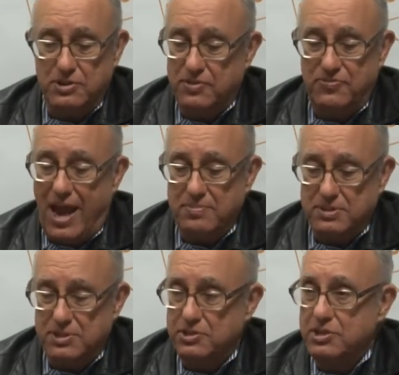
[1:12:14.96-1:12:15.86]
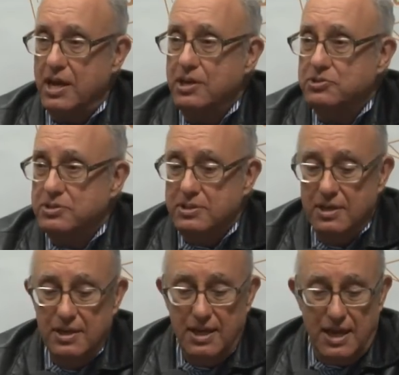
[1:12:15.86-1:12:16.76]
get a fabulous education,
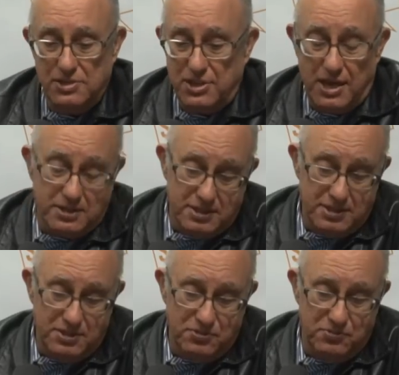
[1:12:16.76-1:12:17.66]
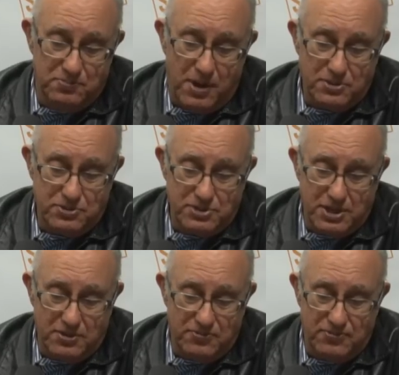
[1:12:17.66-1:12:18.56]
right. and secondly, you bought
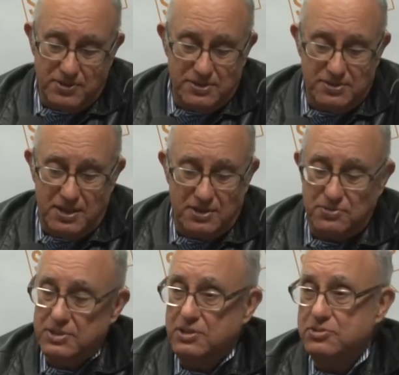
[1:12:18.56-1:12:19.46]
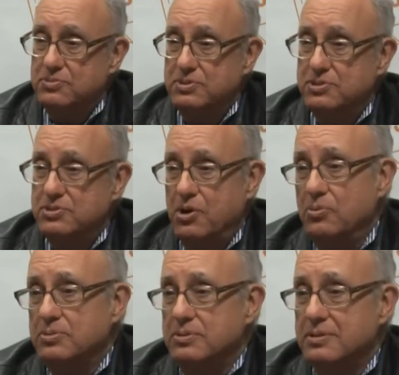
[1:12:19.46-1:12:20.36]
yourself a, a credential which is
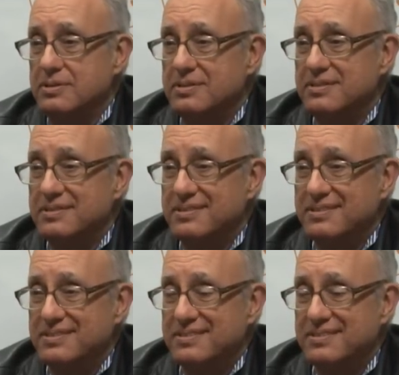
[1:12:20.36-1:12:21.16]
golden. It is.